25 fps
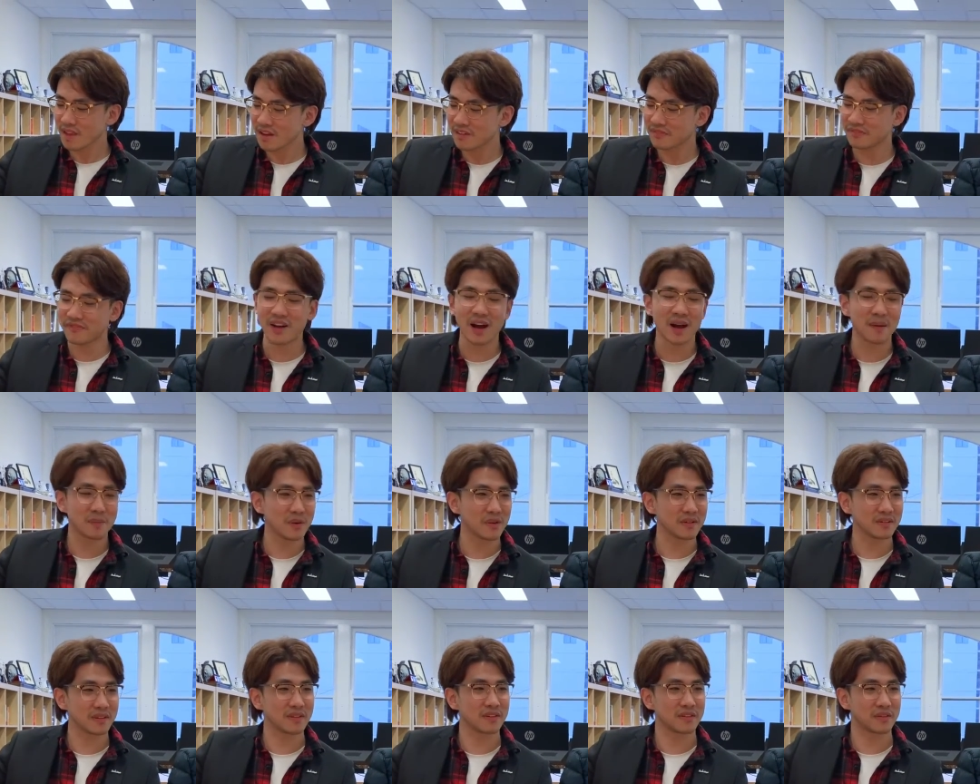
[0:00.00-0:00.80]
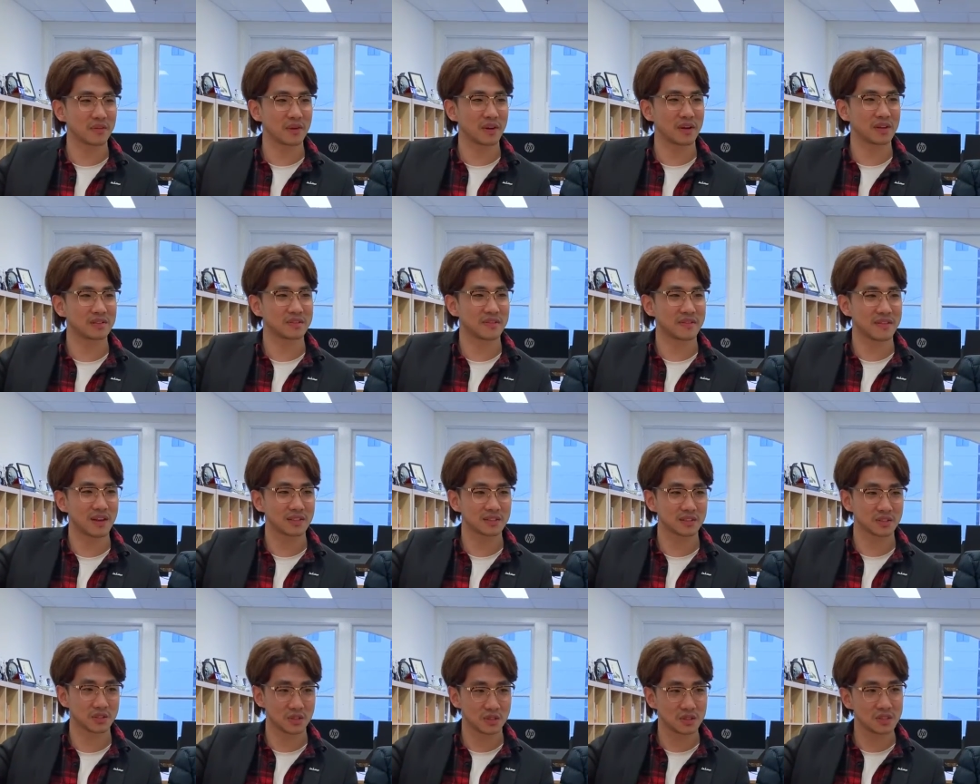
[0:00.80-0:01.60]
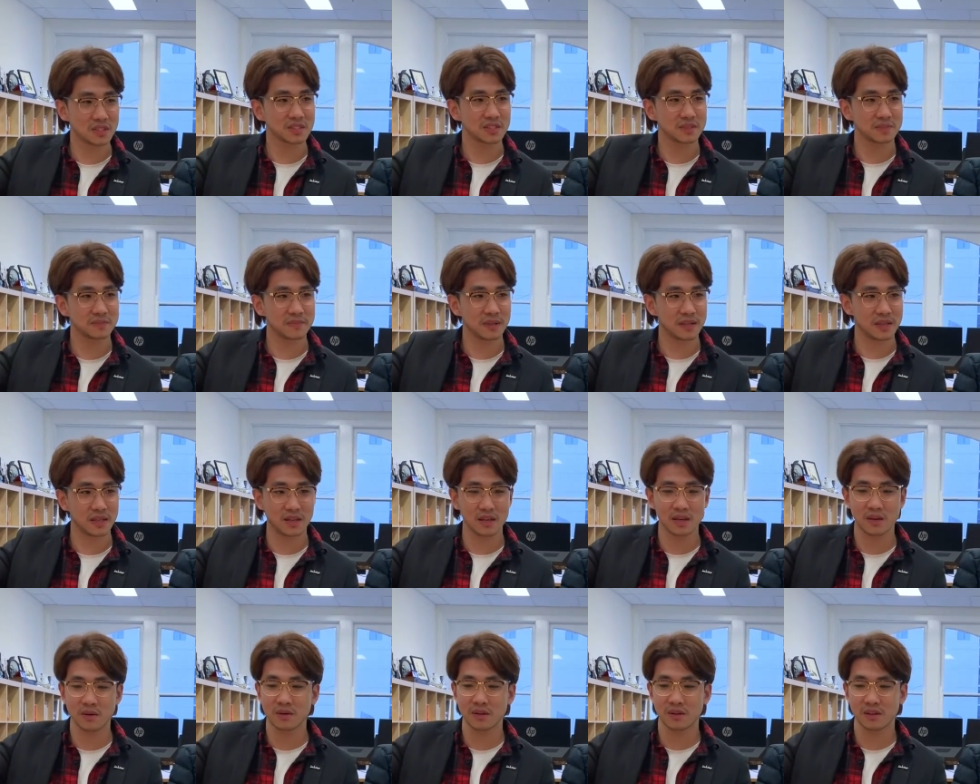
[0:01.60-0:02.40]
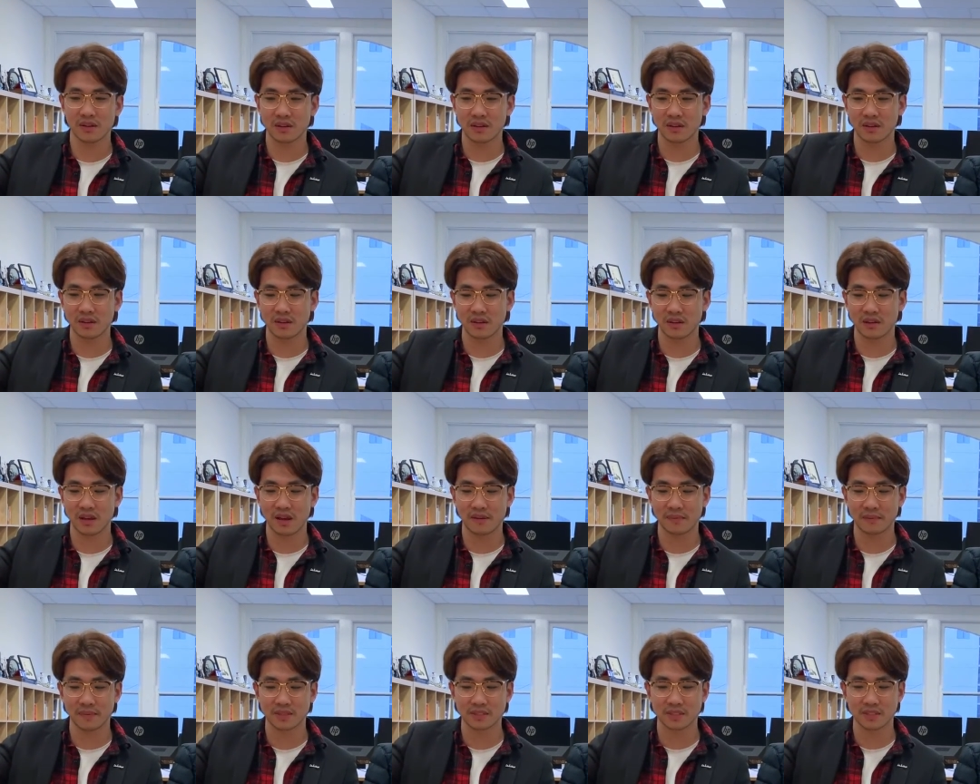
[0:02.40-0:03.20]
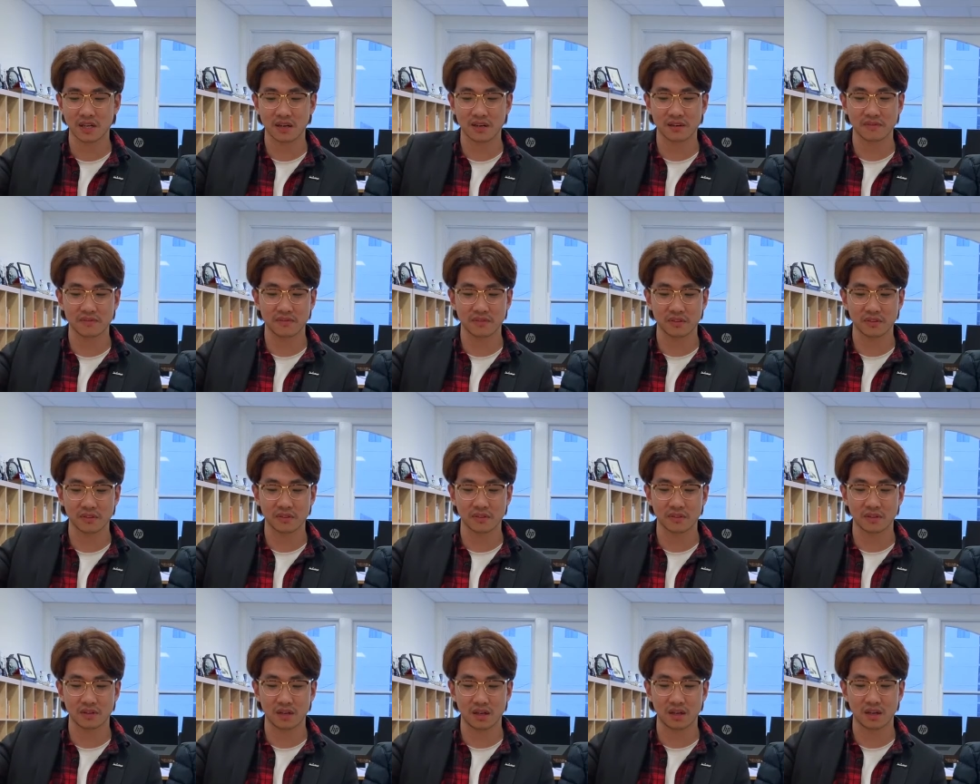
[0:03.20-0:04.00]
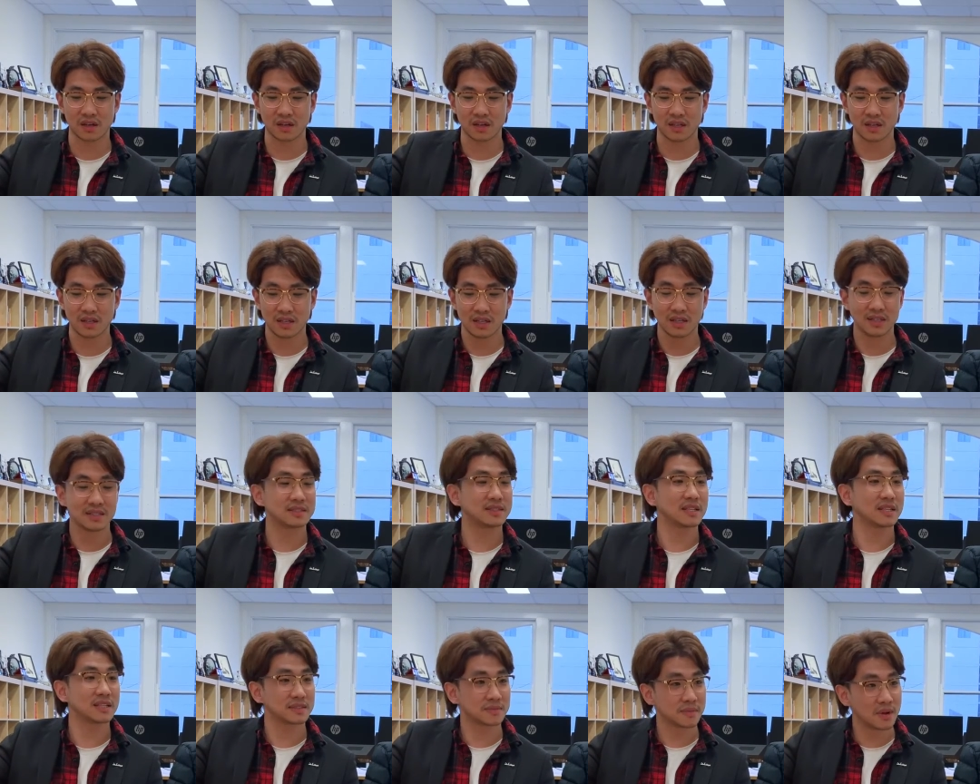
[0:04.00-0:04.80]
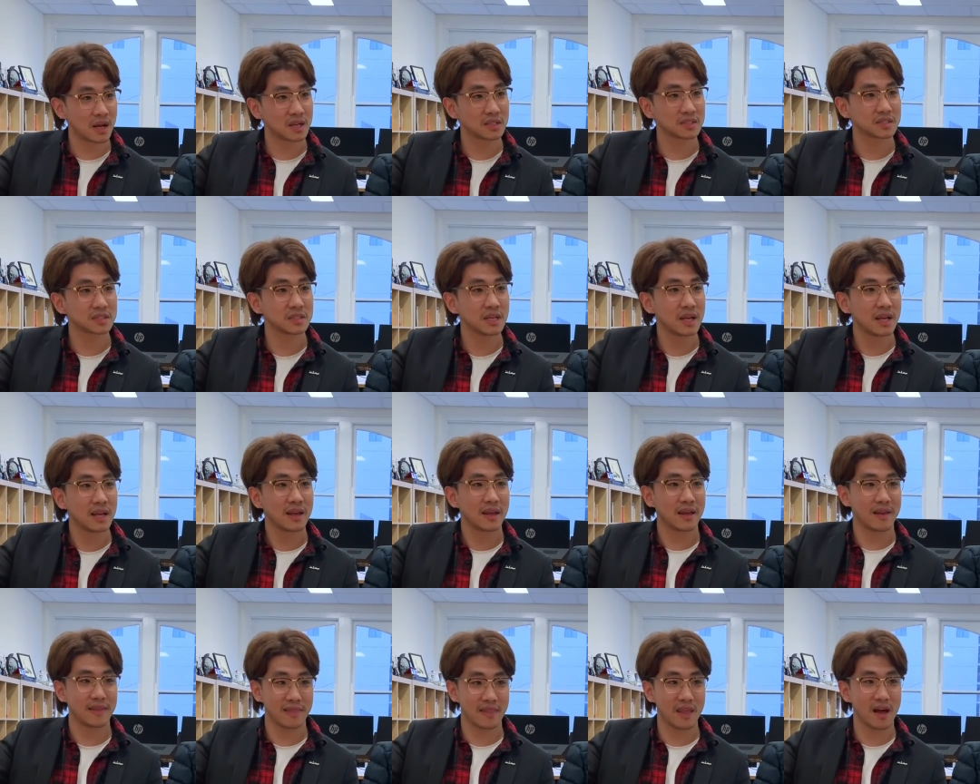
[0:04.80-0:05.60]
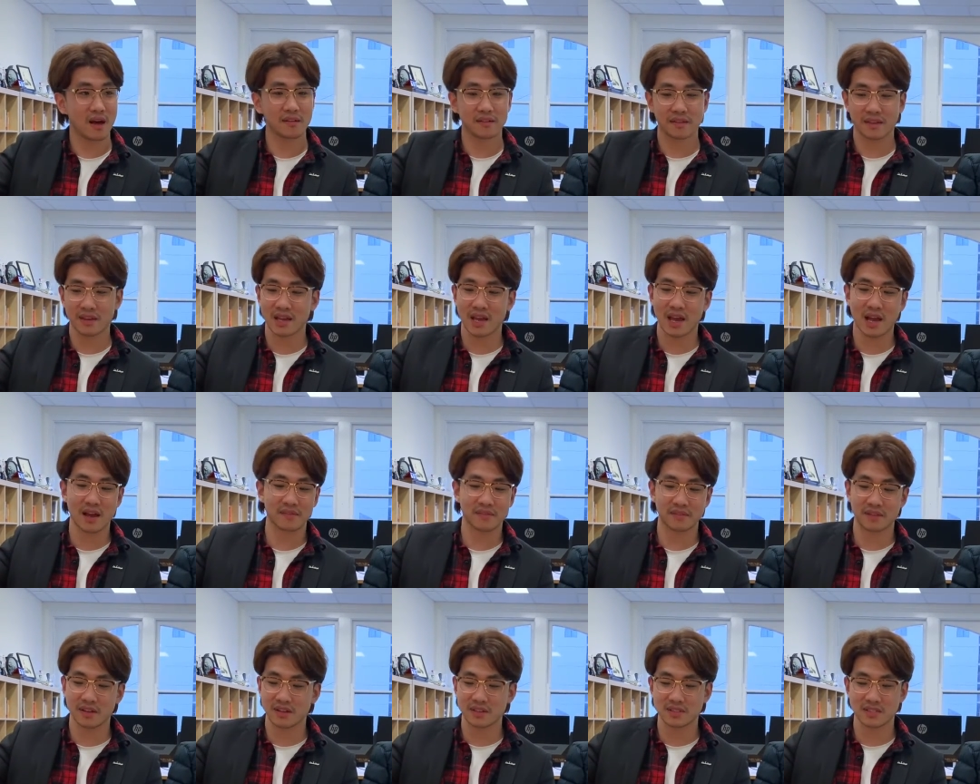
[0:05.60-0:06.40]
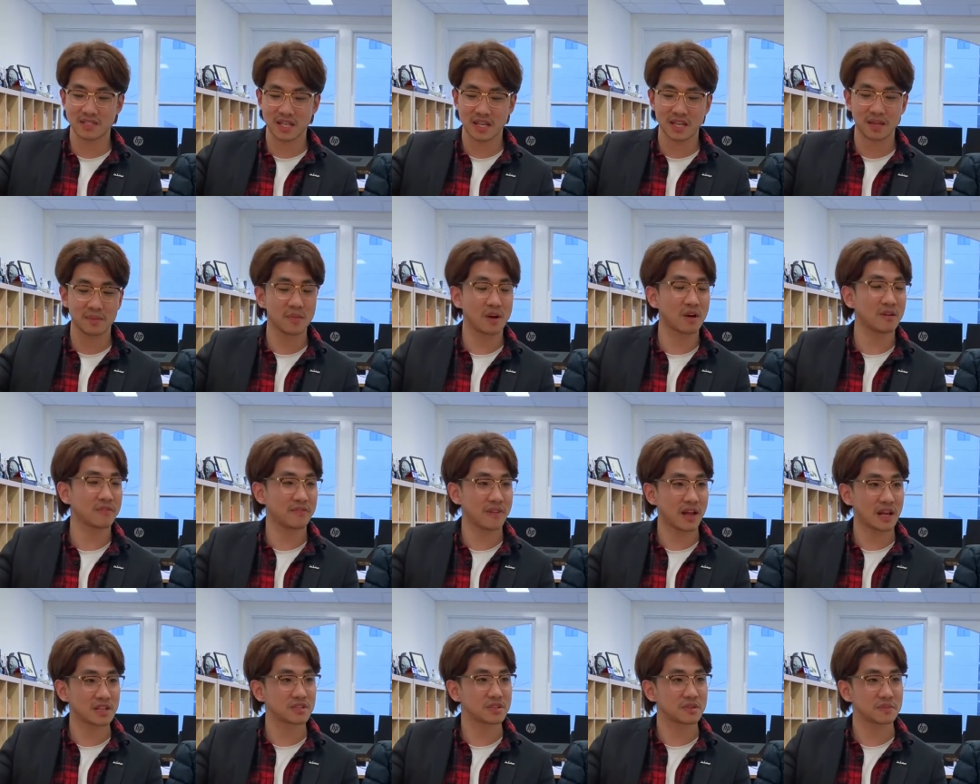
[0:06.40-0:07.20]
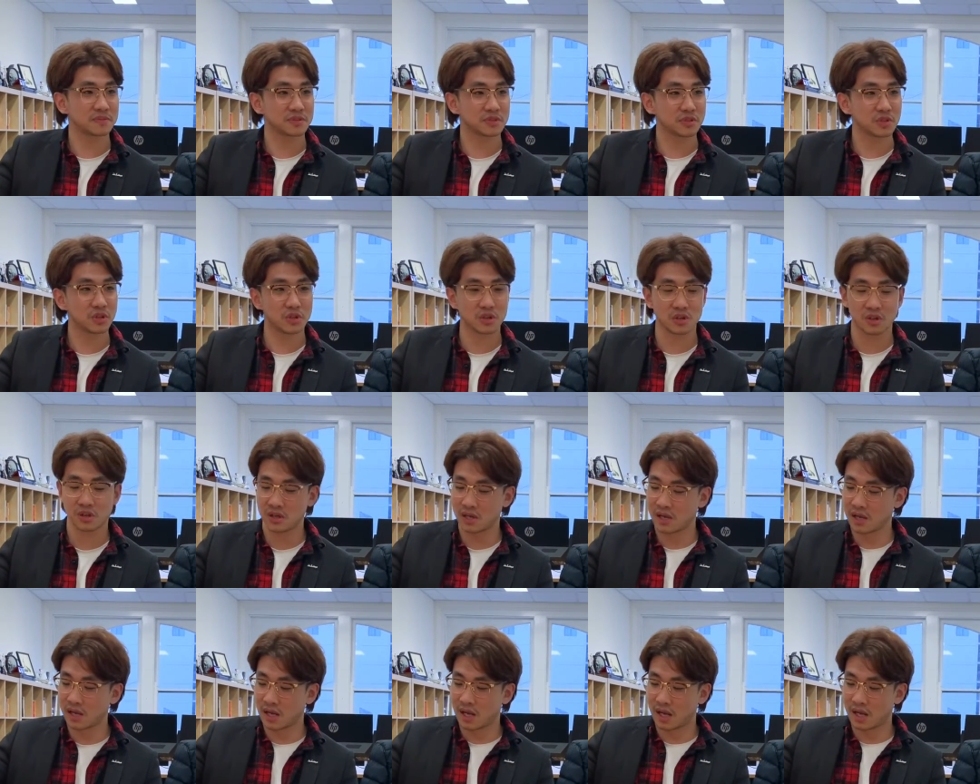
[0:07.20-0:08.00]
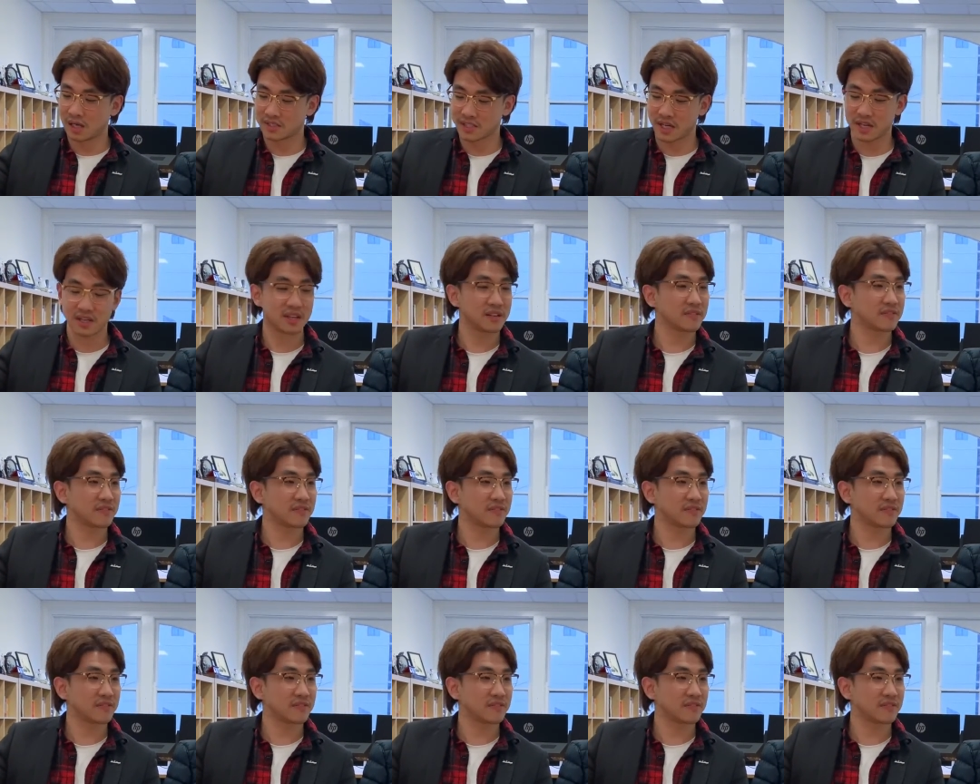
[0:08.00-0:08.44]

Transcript: far more than $300,000 per year. They have been started for 6 months, and now they have their team of flagship store, JD